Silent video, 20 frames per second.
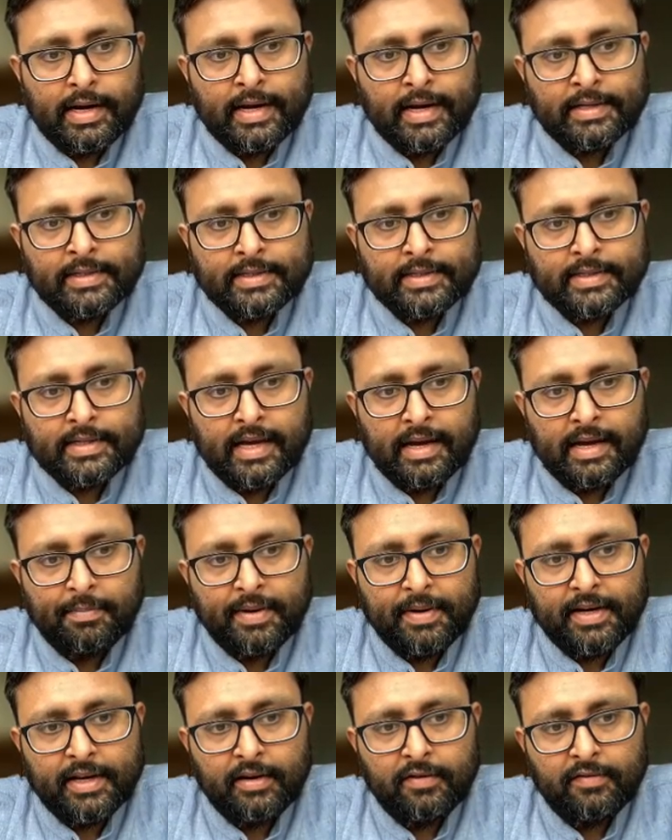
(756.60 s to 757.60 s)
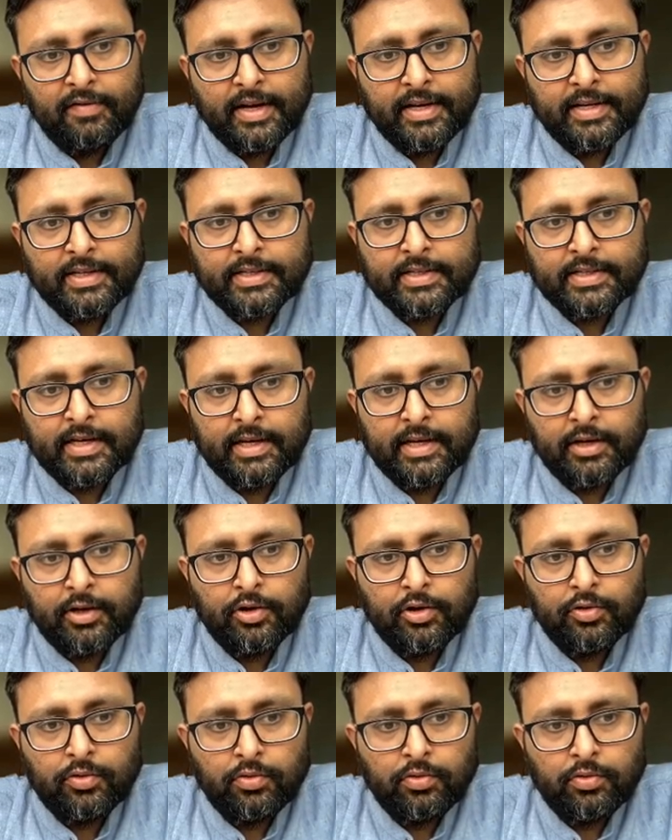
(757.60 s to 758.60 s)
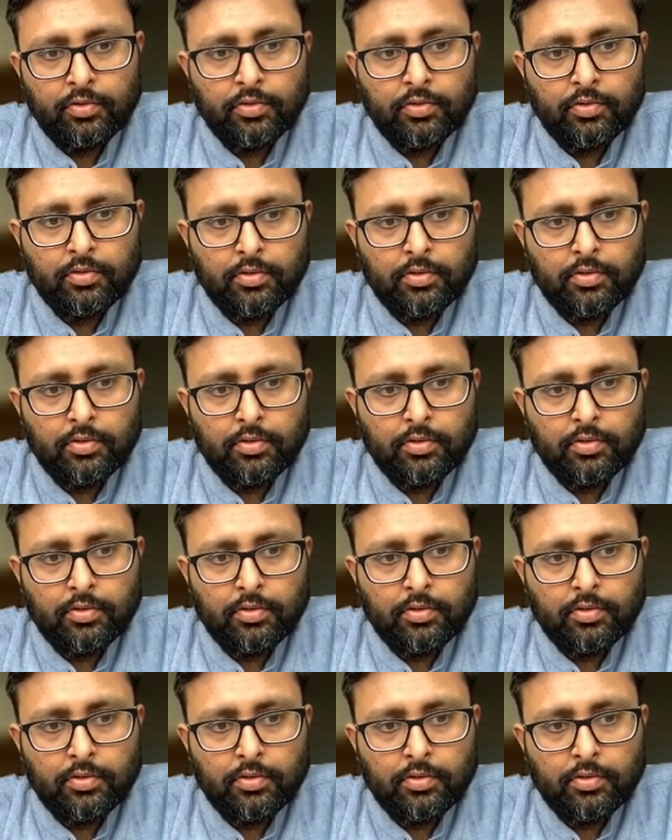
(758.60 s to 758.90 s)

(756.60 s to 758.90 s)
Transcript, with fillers: S capital Y is telling you